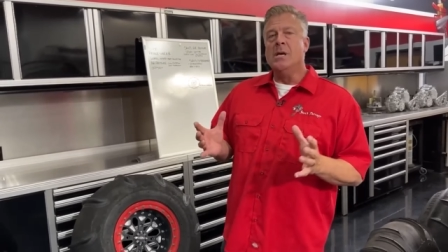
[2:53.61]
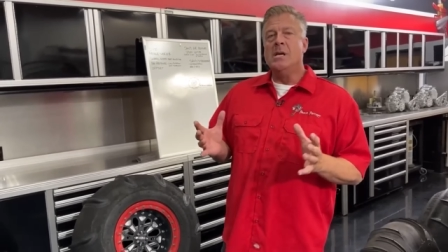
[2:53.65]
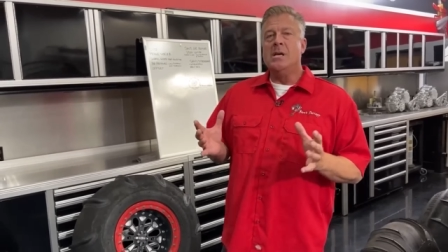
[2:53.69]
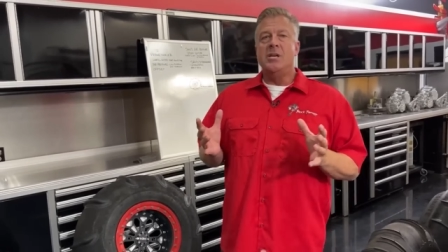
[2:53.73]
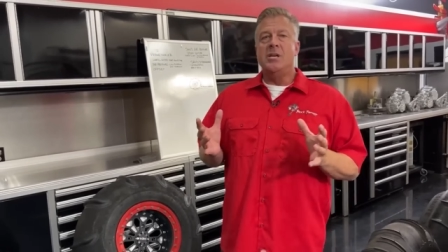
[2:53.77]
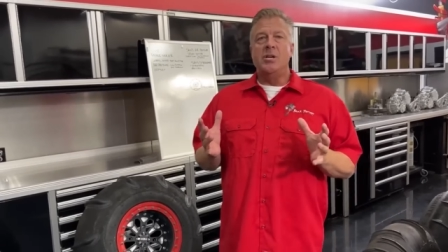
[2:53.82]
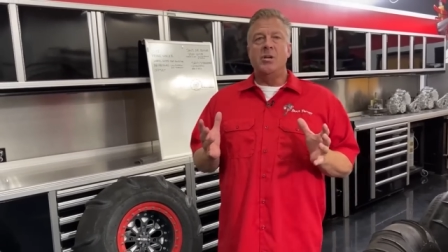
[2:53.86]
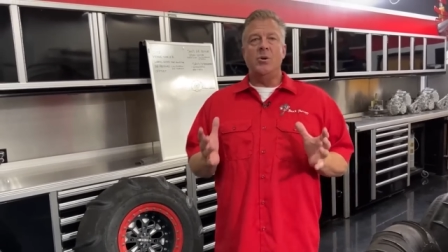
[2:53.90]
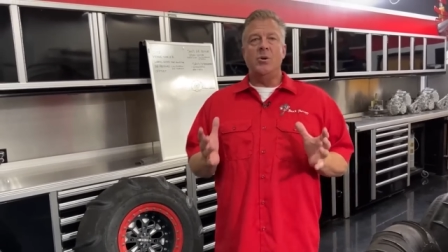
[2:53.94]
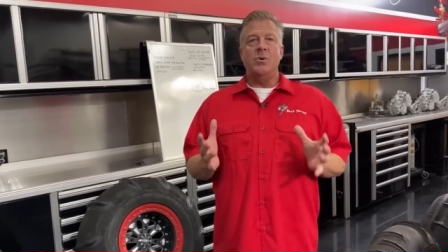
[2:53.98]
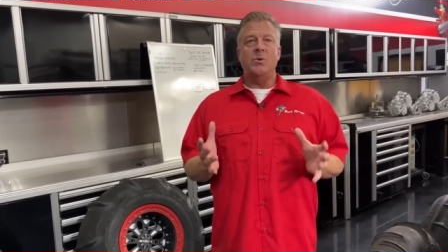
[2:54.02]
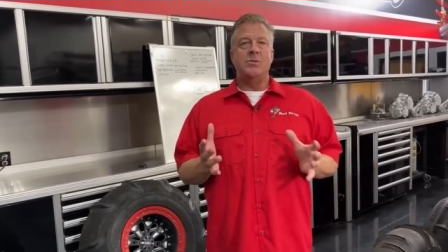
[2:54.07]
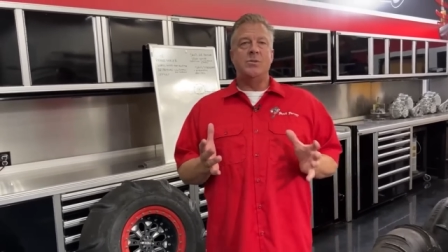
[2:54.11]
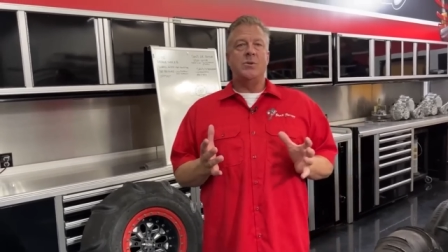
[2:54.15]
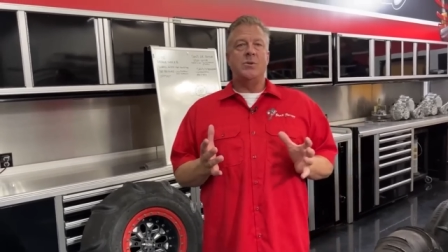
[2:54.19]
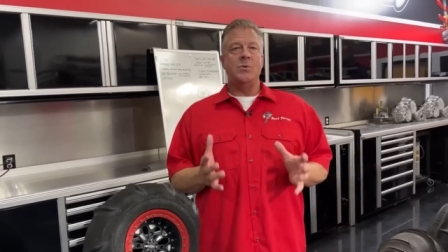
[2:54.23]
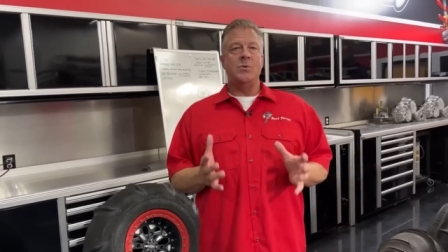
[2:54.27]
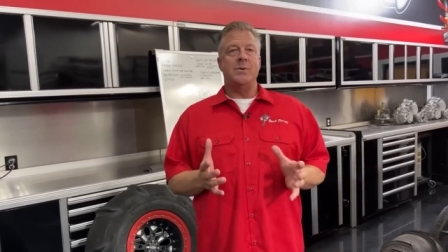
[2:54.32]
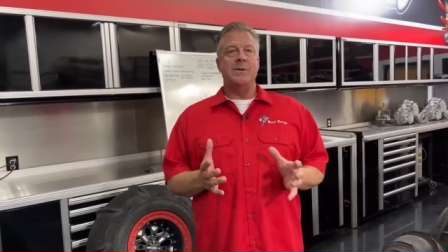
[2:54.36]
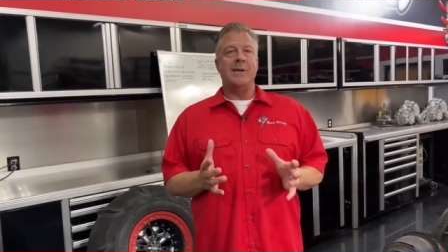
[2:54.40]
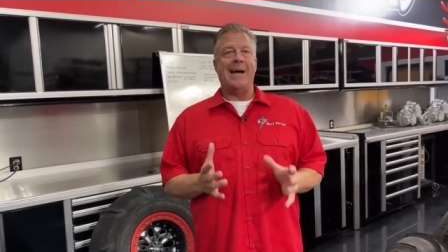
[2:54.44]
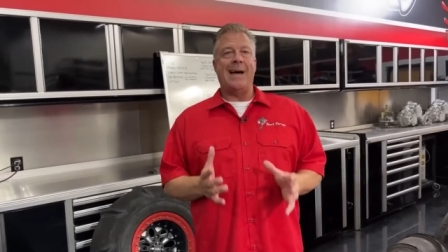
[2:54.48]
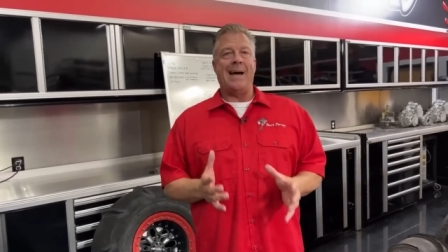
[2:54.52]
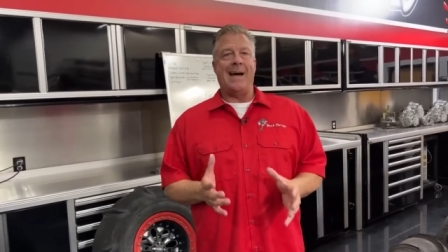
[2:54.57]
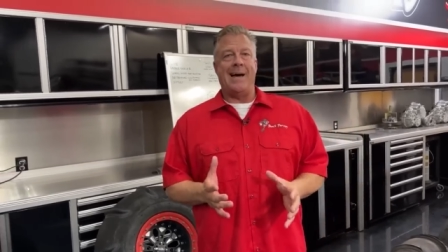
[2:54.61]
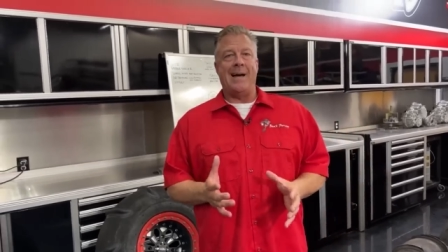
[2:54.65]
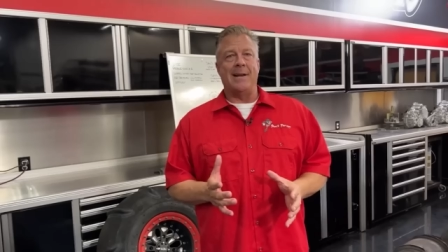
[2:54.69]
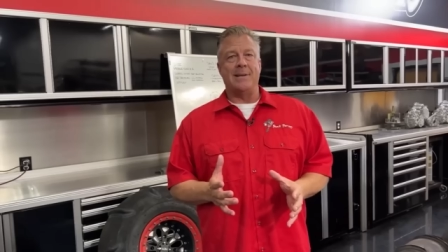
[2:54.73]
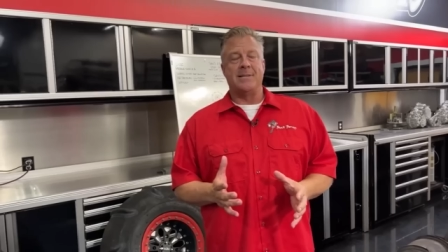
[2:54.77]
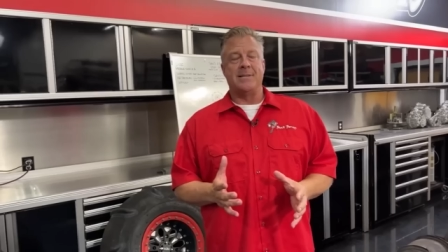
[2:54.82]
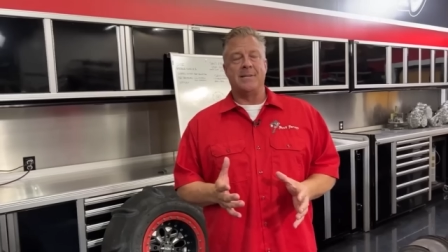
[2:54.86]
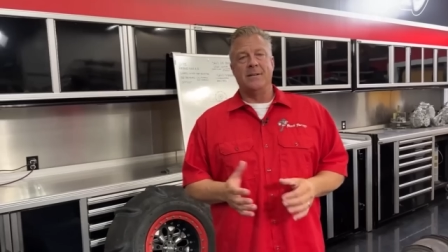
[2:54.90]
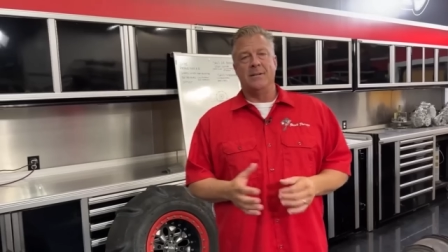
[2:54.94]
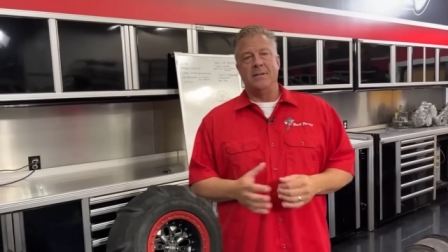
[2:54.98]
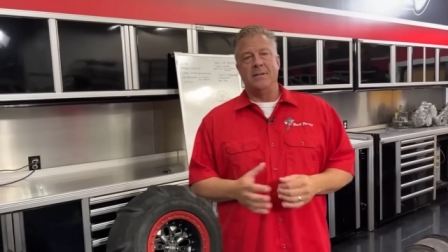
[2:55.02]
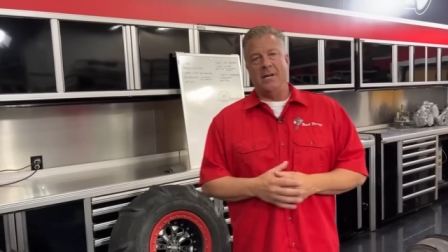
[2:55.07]
You do
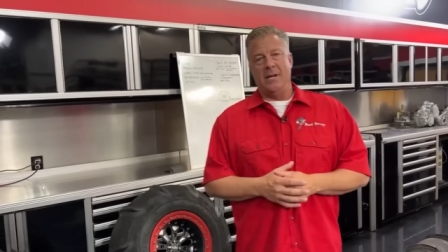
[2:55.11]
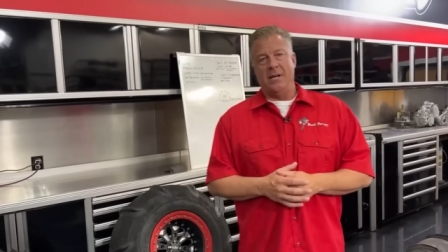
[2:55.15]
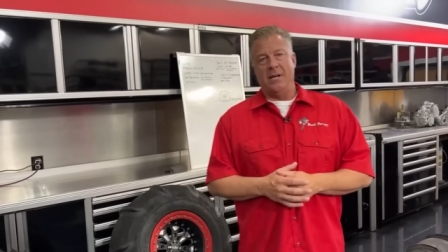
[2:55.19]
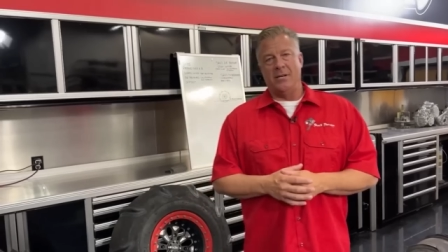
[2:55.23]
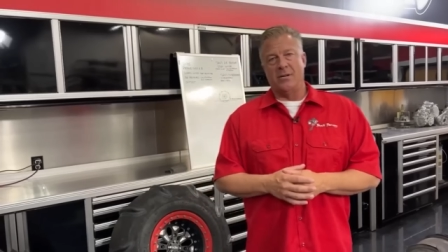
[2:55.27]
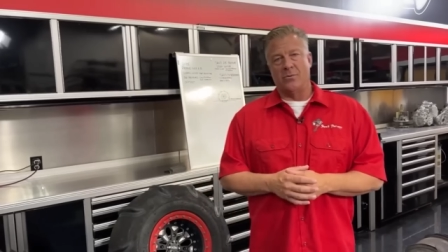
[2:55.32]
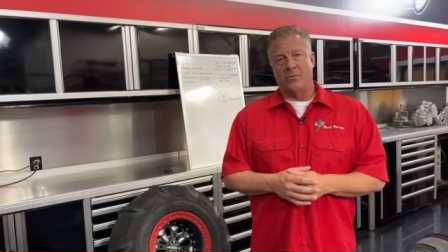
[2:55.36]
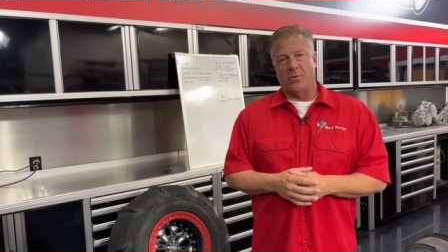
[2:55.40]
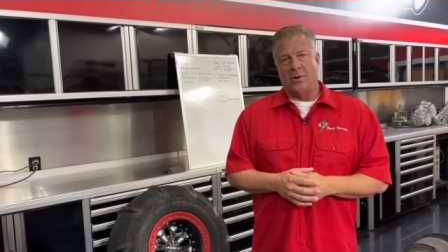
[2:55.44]
not need to